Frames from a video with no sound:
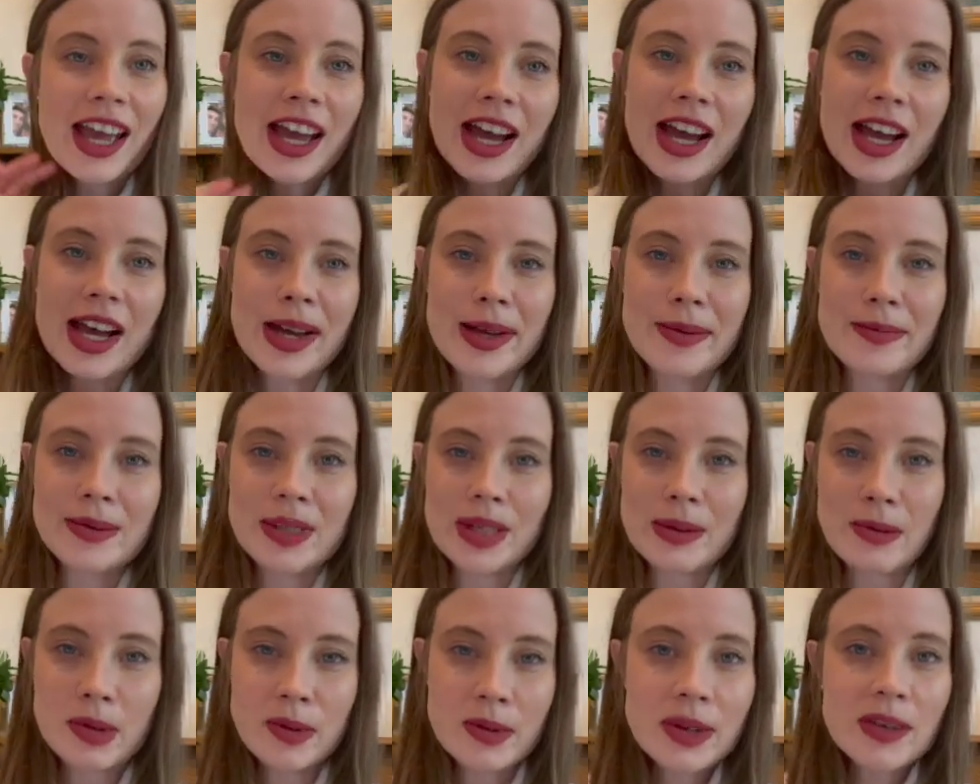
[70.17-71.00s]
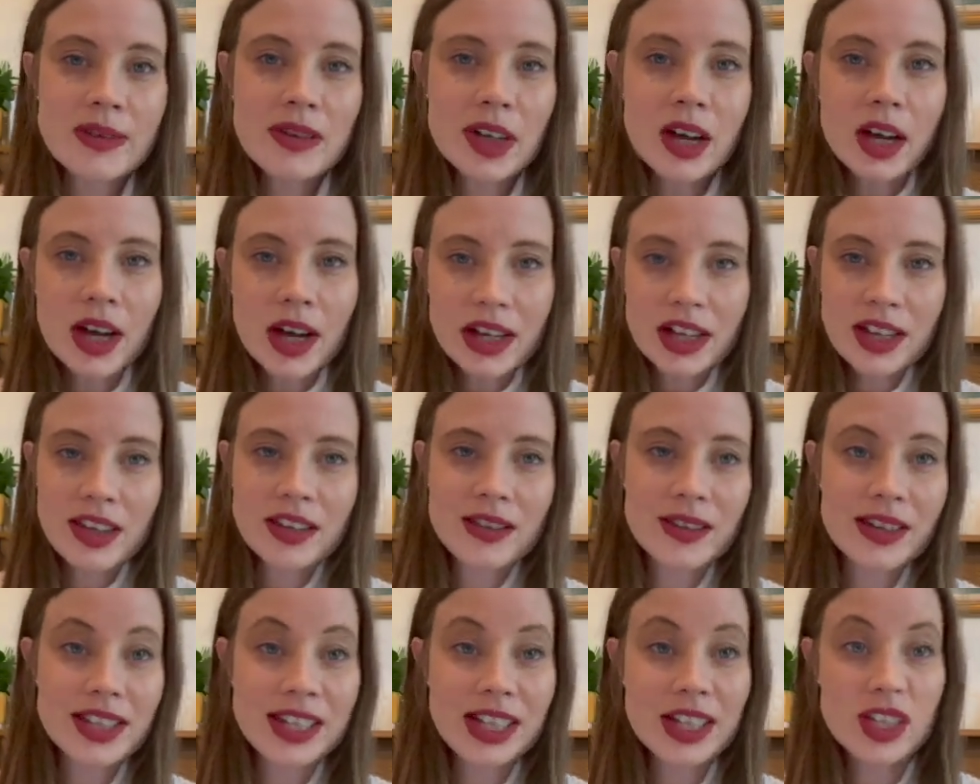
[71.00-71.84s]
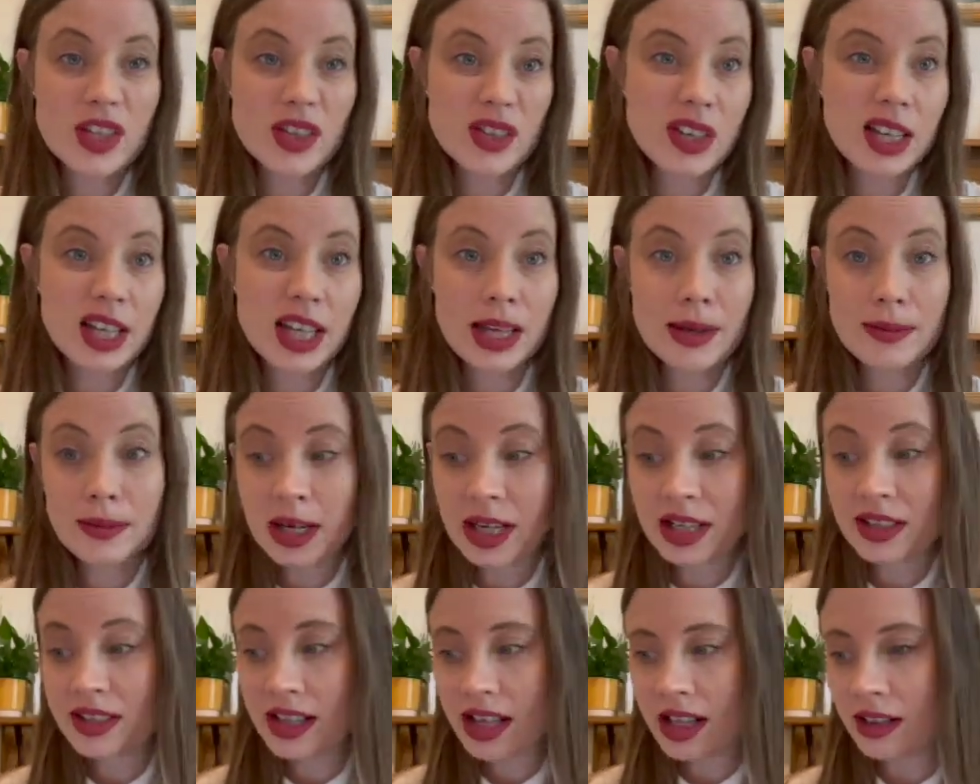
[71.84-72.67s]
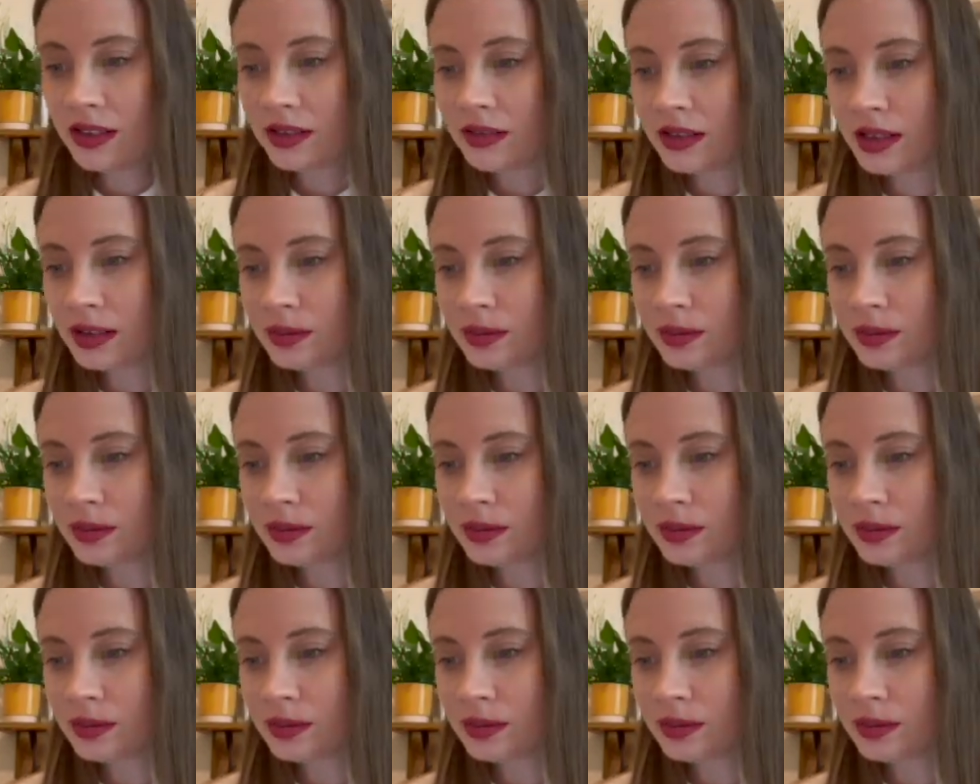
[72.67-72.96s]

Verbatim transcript: Um, so I'm a bit of a cardiothoracics junkie myself.